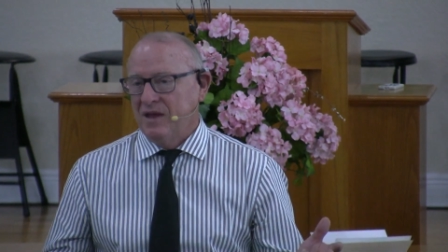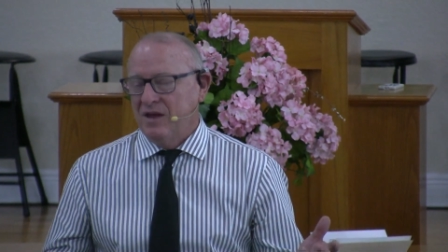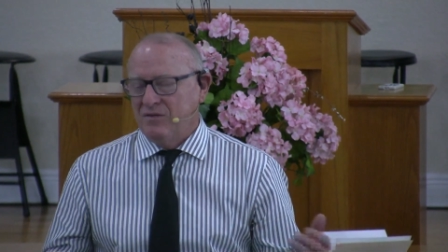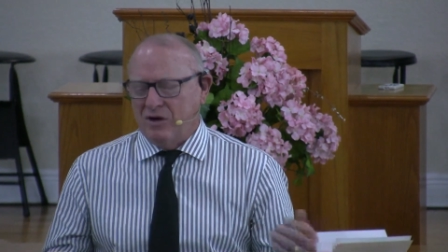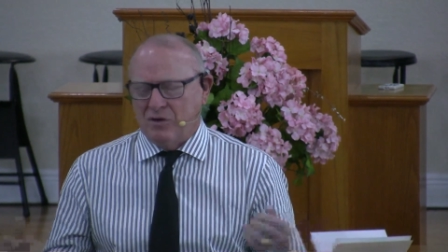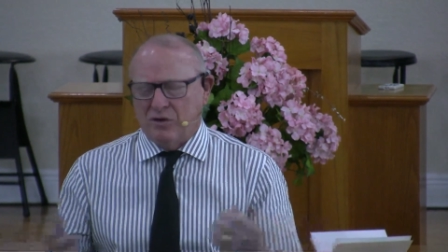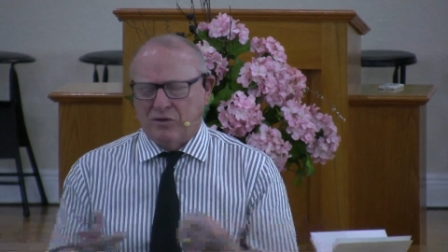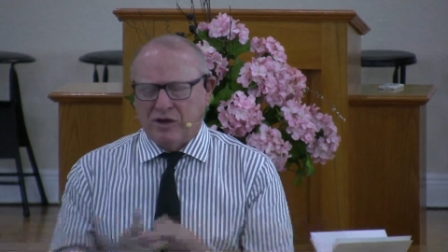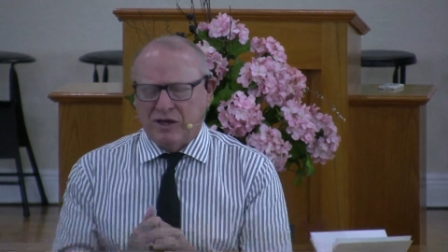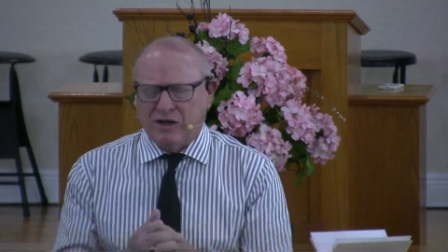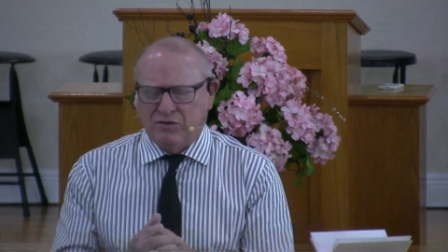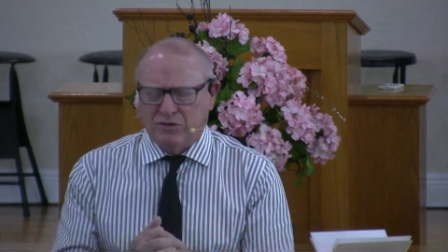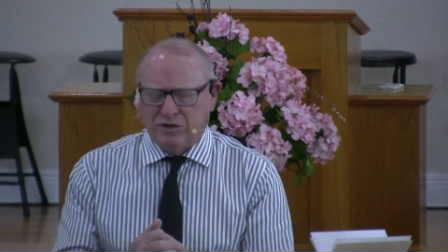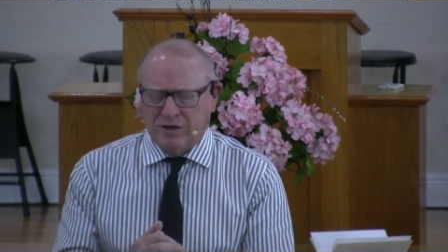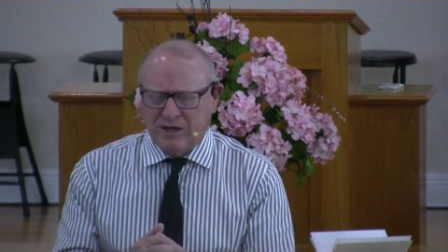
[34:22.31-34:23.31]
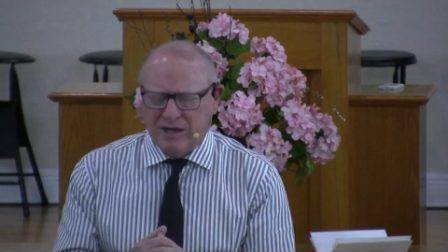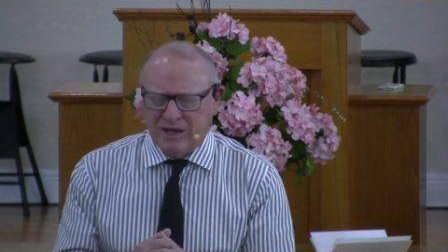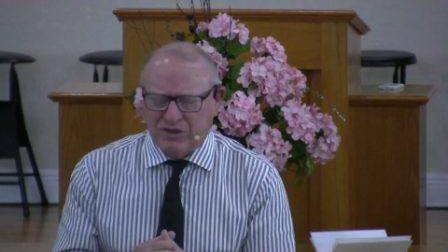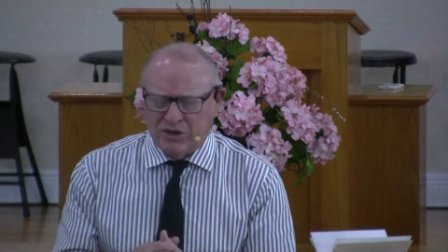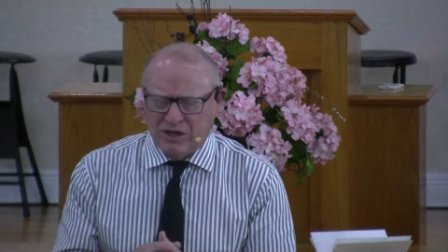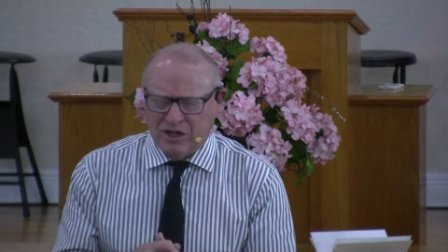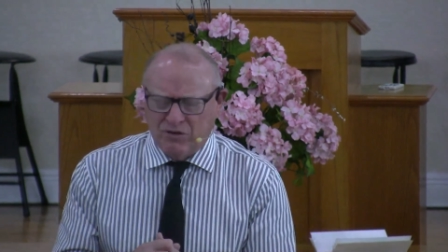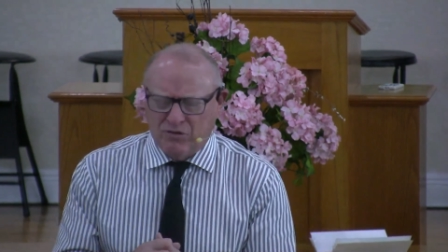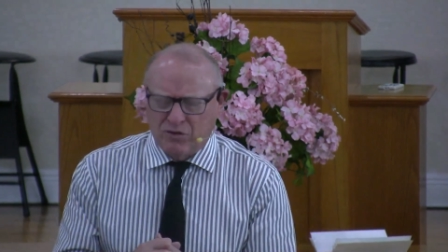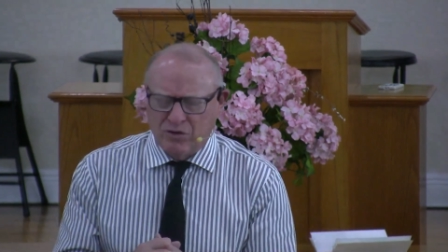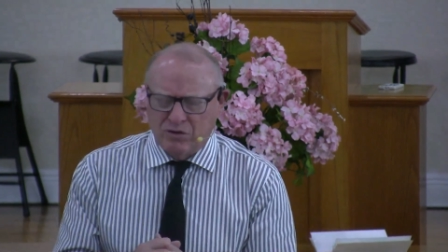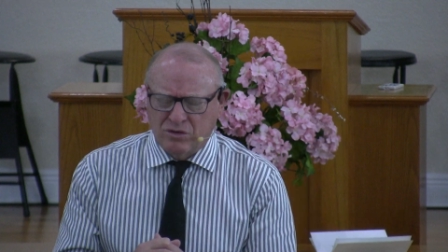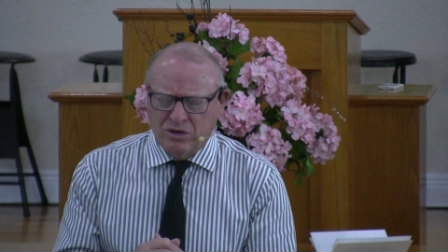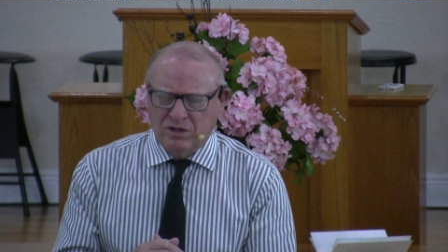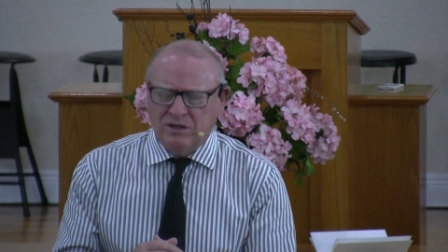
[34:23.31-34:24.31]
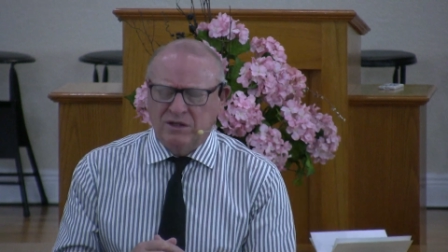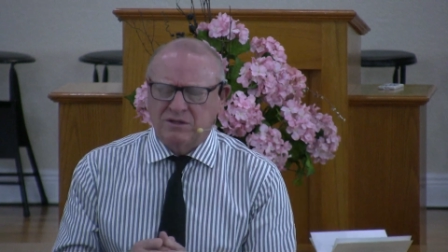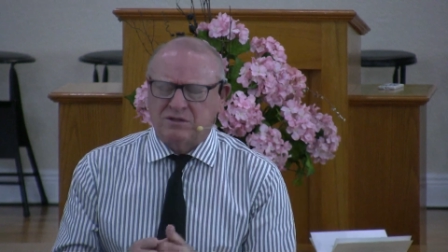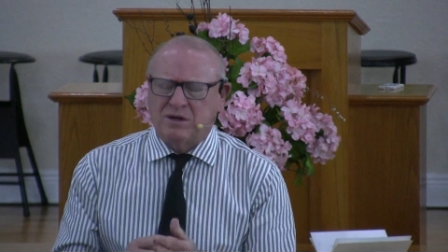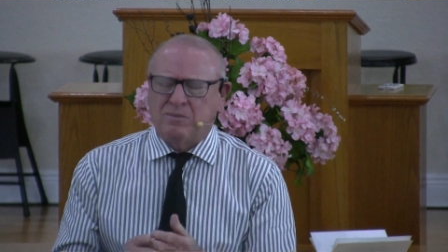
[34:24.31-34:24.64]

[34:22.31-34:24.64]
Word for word: Father, thank you for the day. Thank you for your goodness.